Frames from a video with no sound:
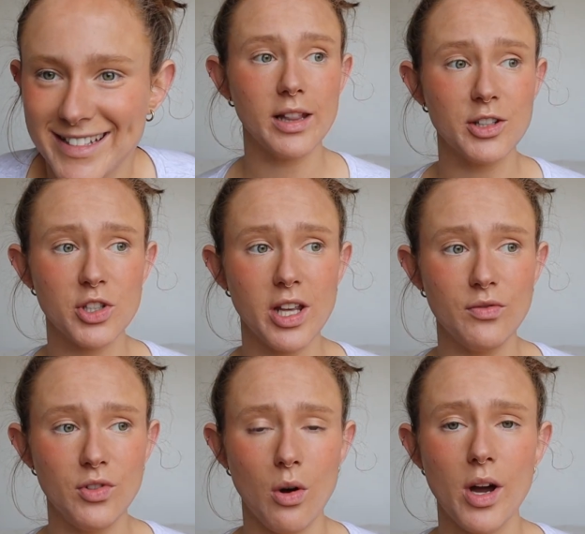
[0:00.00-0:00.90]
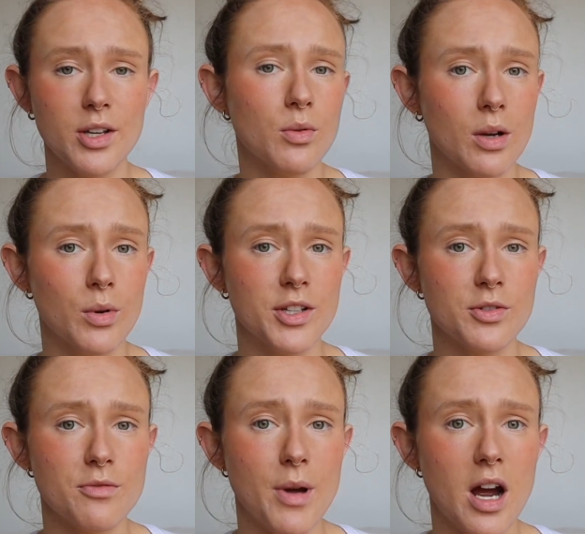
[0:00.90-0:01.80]
I literally have no idea what I want to
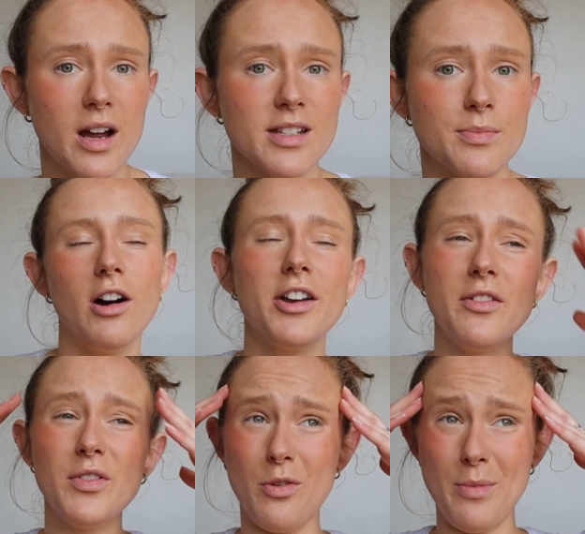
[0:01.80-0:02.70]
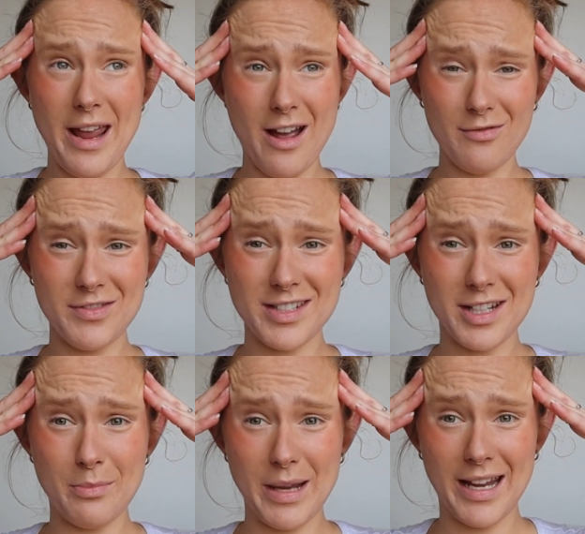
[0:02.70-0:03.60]
do with my eyes. I don't even know what my outfit's
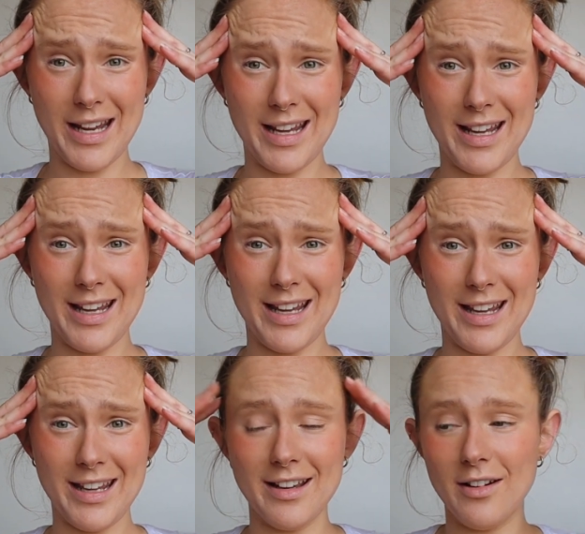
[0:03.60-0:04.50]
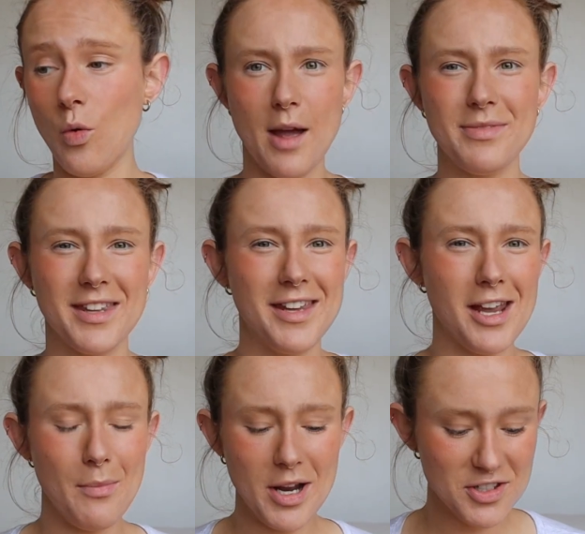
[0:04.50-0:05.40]
gonna be. I'm
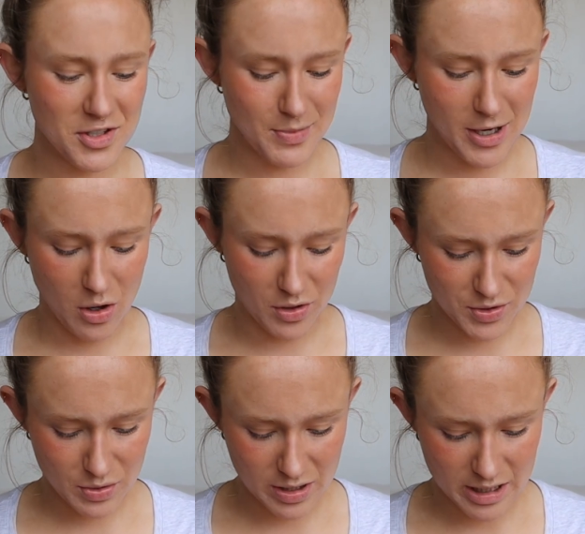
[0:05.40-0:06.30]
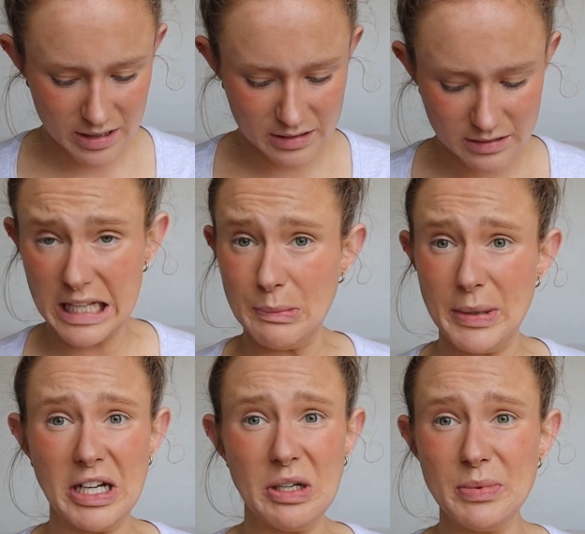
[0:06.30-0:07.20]
thinking I might just use my contour and a
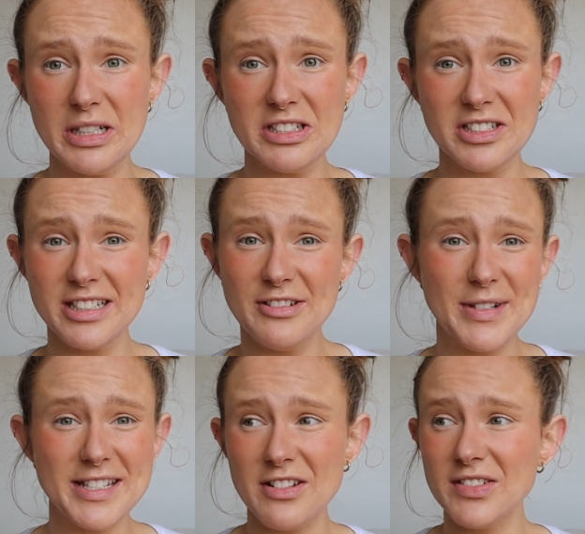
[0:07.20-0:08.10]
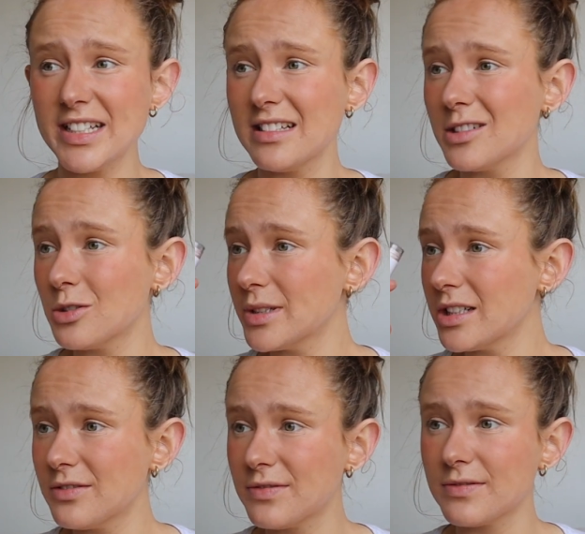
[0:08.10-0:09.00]
makeup brush to give myself like a little bit
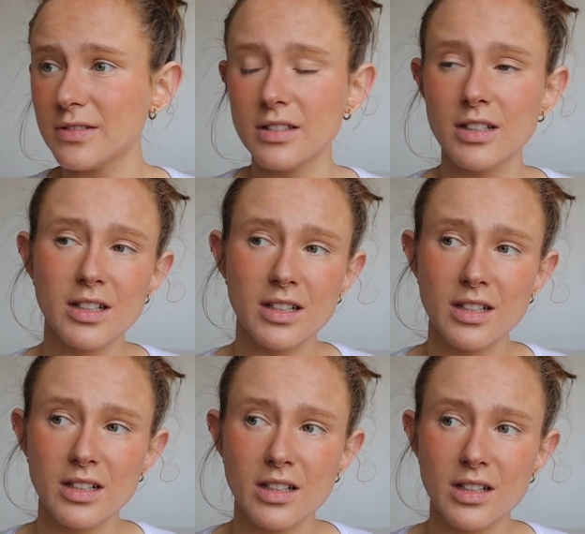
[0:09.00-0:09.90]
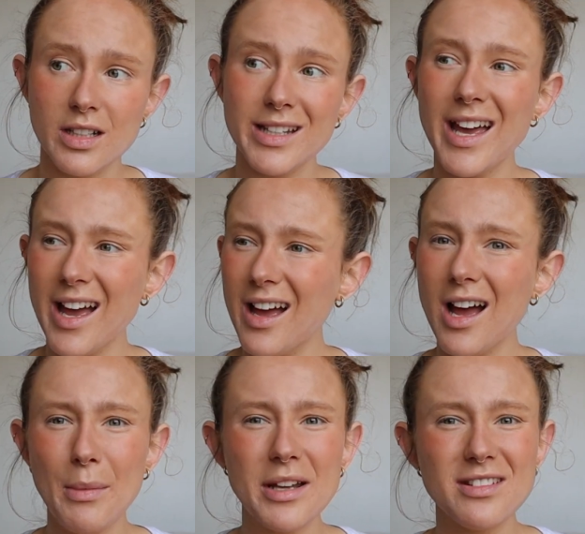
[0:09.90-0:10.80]
of,
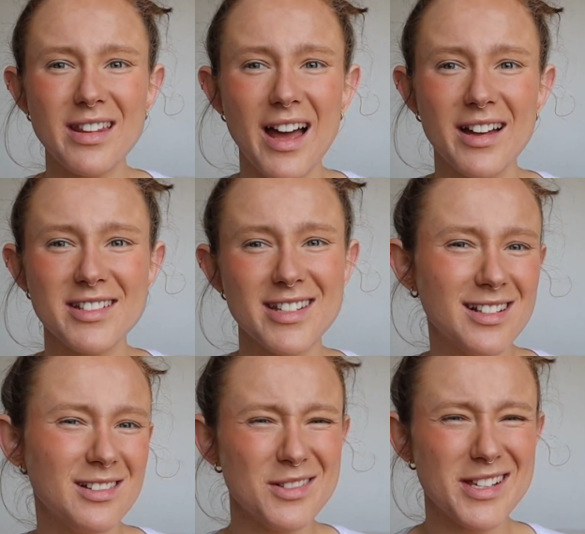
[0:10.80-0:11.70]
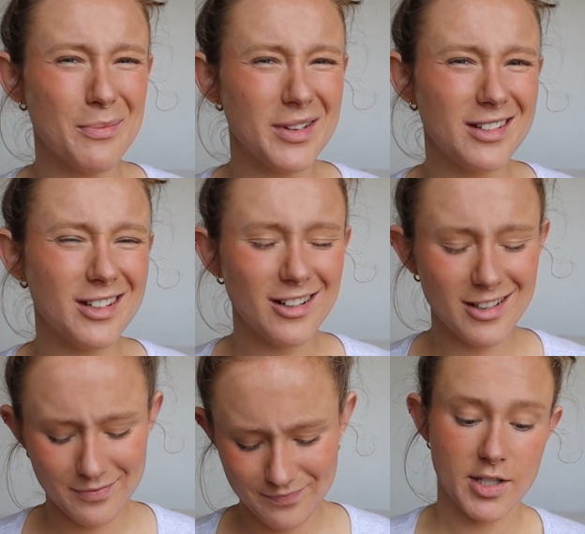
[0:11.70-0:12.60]
yeah, I might do that. Just like a little something, you know?